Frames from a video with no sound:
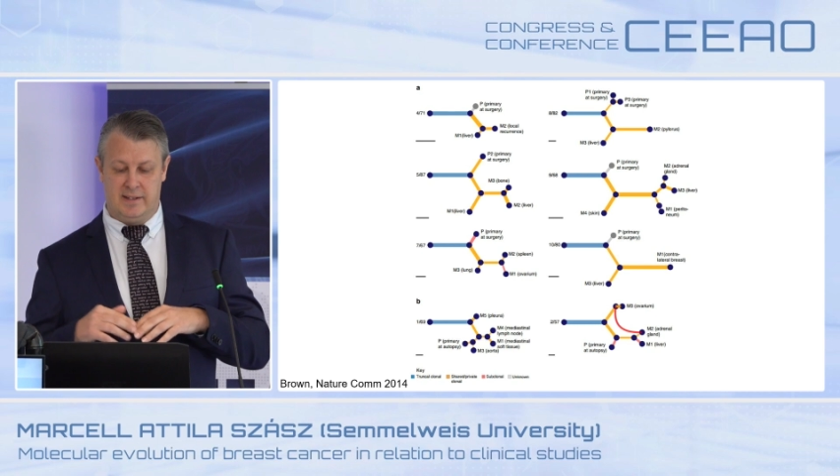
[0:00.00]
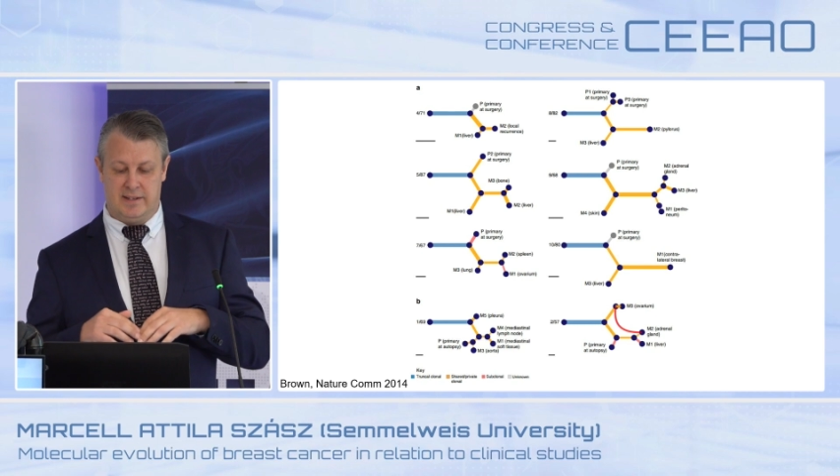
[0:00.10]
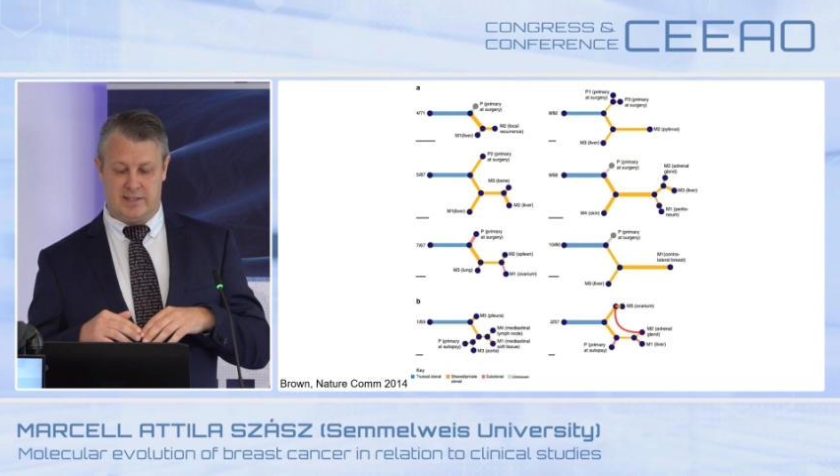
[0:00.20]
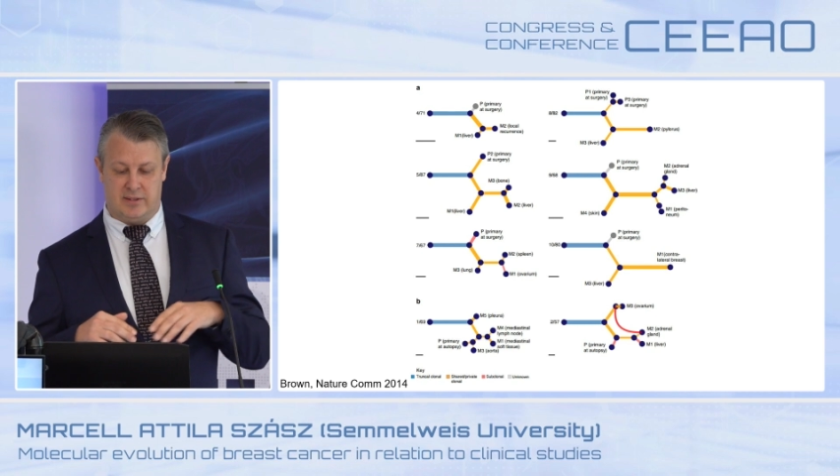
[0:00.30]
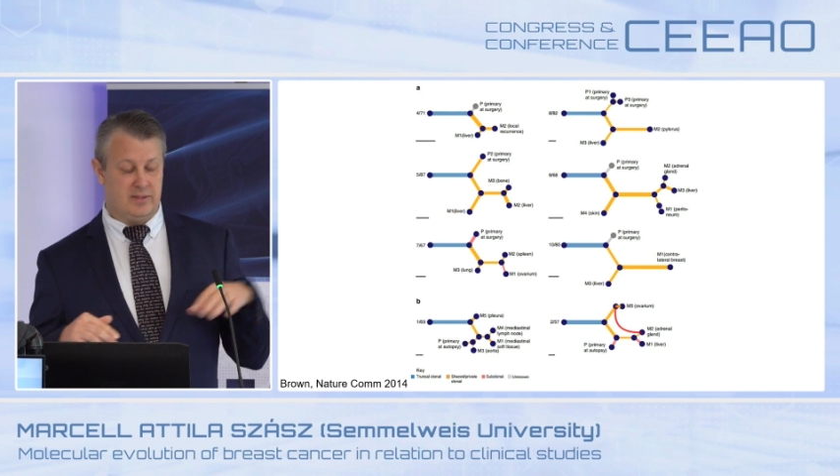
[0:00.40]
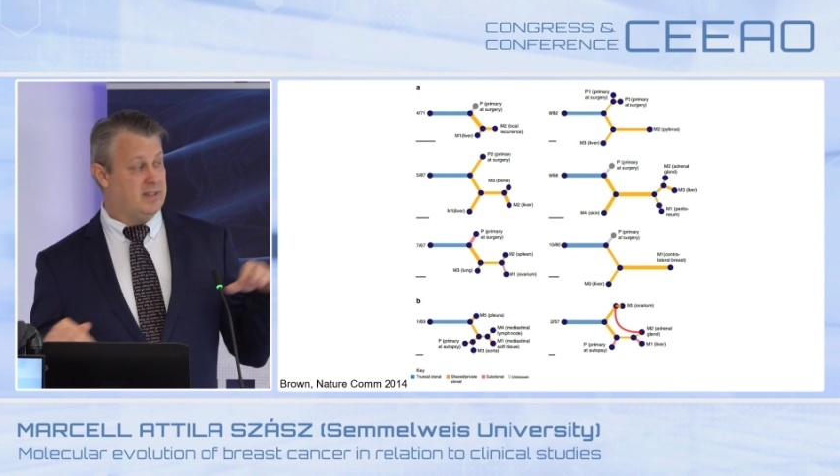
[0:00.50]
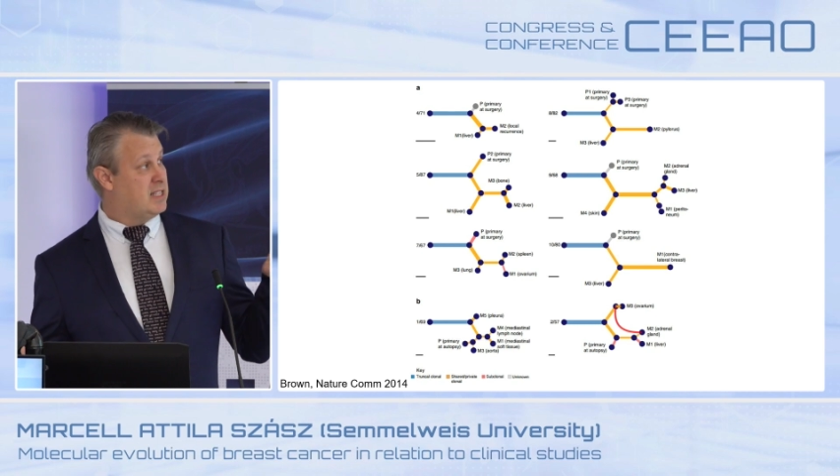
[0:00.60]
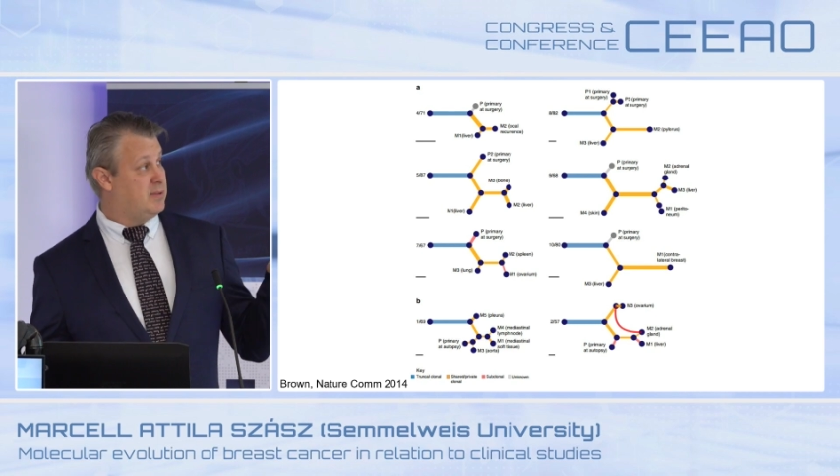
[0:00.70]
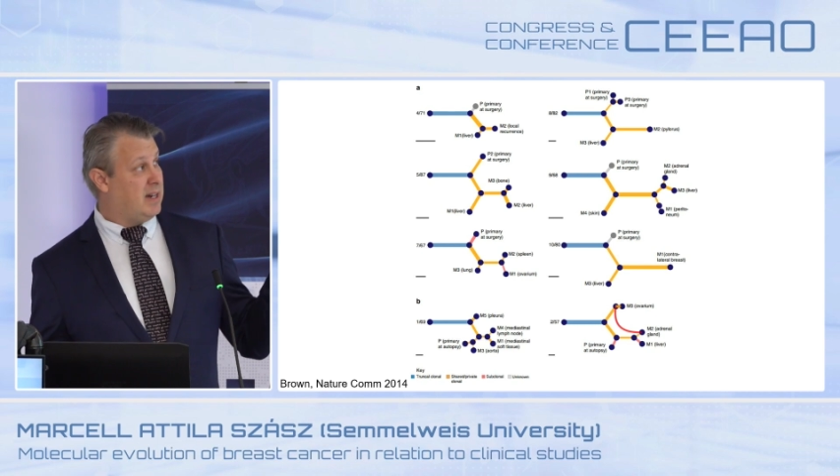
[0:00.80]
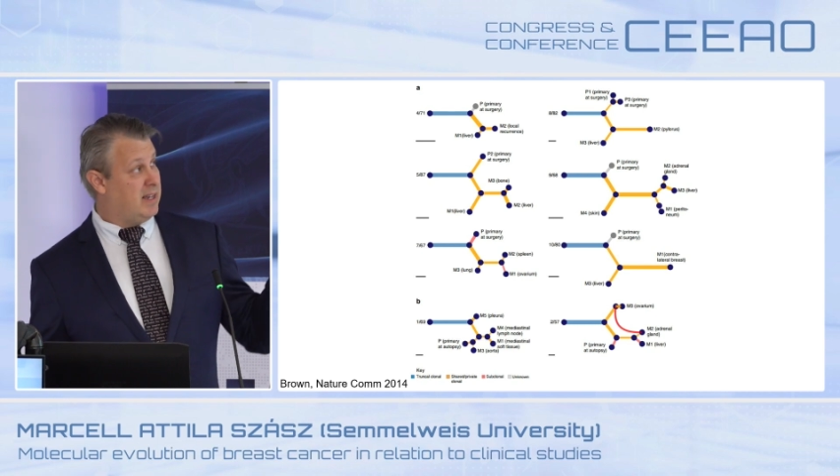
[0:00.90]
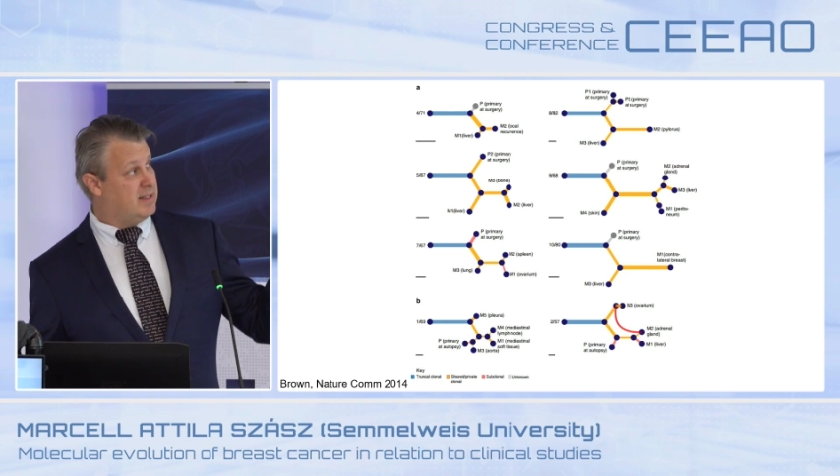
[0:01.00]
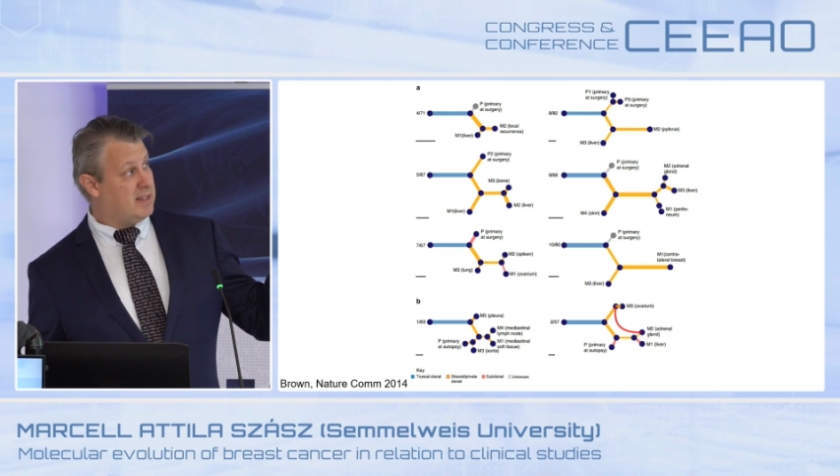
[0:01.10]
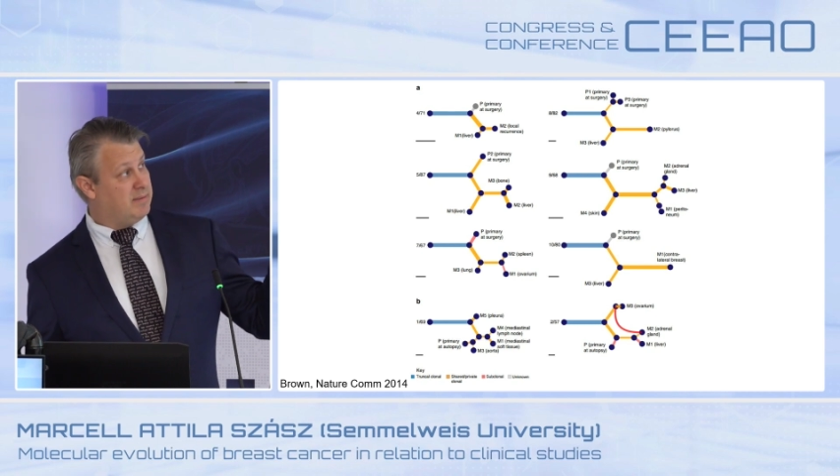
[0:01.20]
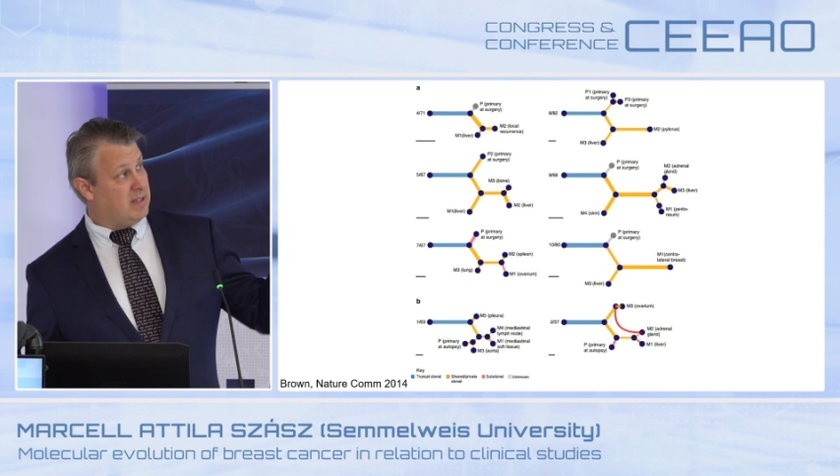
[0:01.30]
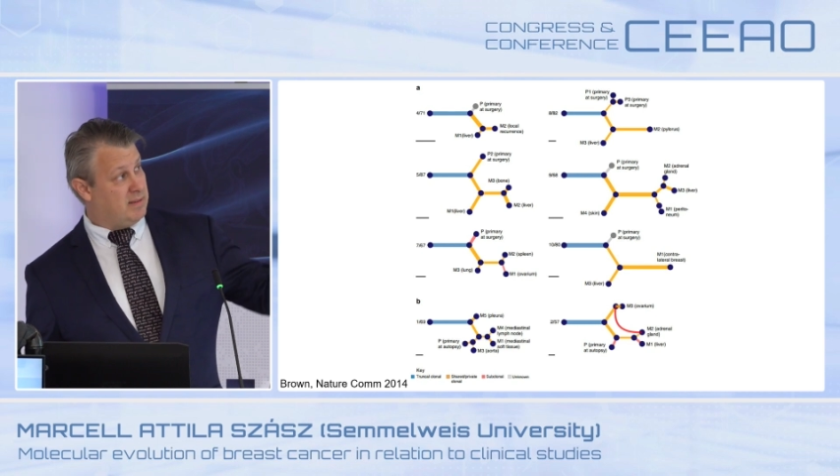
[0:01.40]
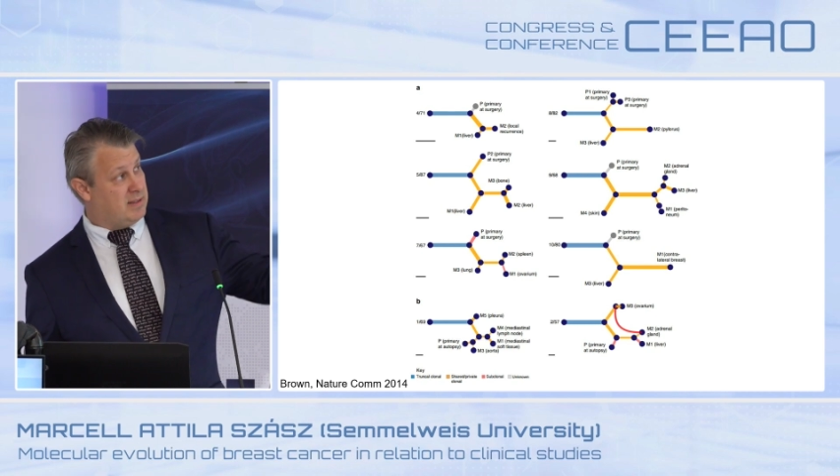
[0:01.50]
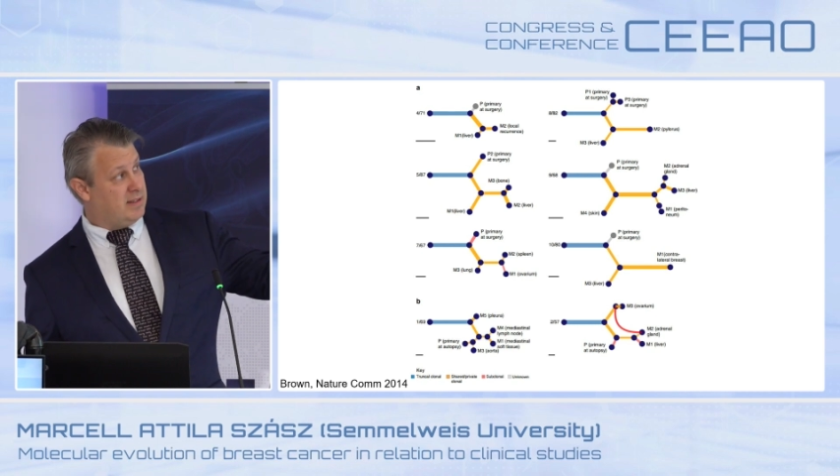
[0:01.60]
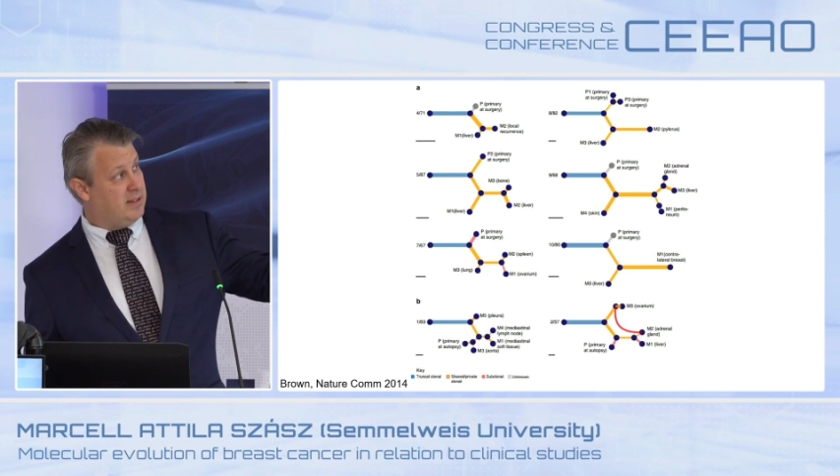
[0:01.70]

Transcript: So that's why sometimes,